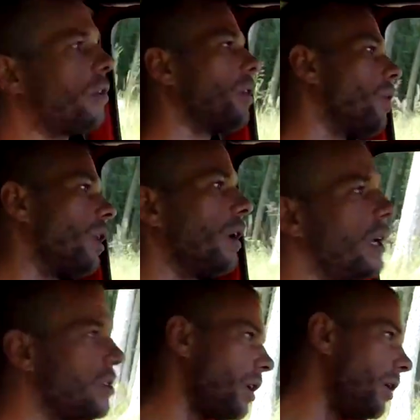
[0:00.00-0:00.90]
can
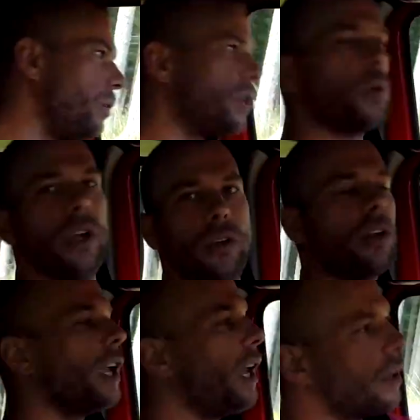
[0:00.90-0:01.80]
organize it any which way you
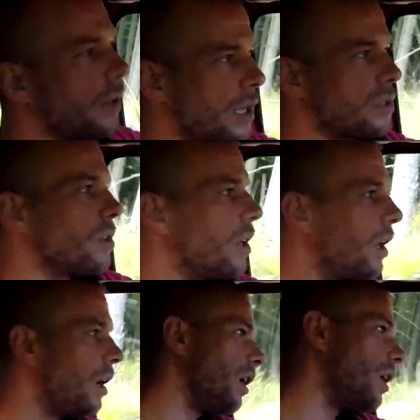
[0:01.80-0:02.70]
can. It has
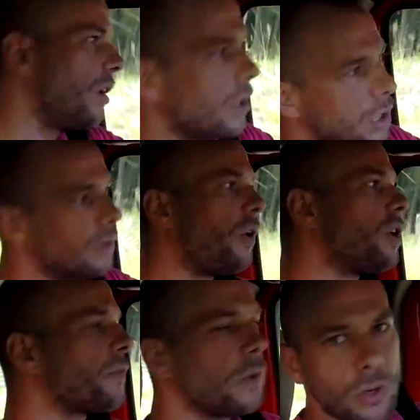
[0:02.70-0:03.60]
a
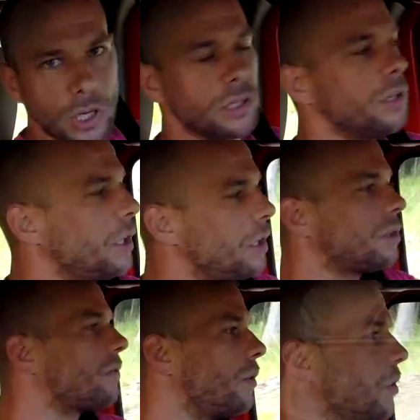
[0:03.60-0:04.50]
false floor underneath for